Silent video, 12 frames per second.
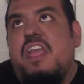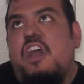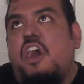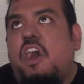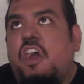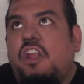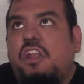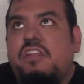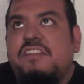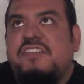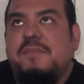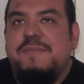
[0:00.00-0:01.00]
are
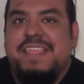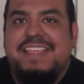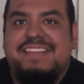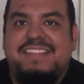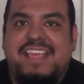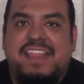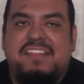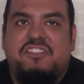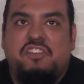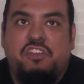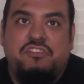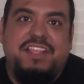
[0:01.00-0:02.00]
some things that
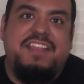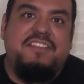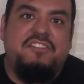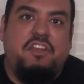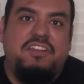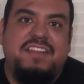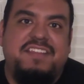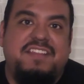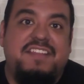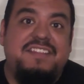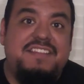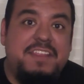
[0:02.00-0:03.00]
Star Trek Into Darkness
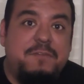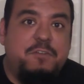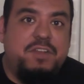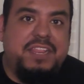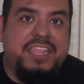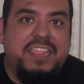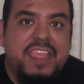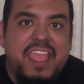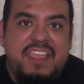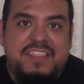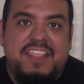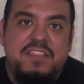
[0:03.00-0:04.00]
does differently
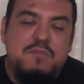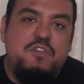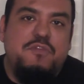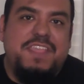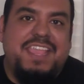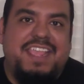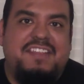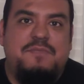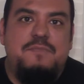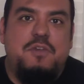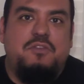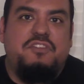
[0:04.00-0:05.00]
than the movie it's
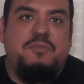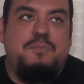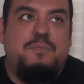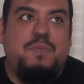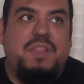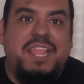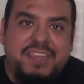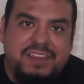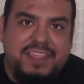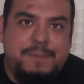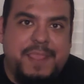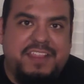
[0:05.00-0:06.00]
most
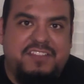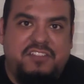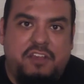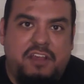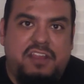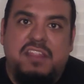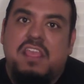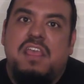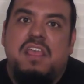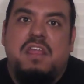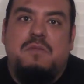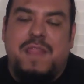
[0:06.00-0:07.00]
blatantly based on,
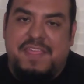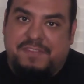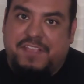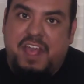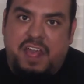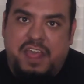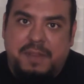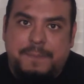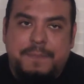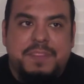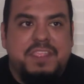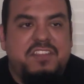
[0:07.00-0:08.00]
Wrath of Khan.
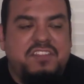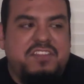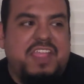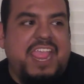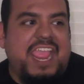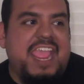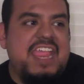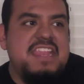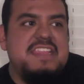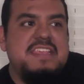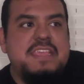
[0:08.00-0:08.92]
And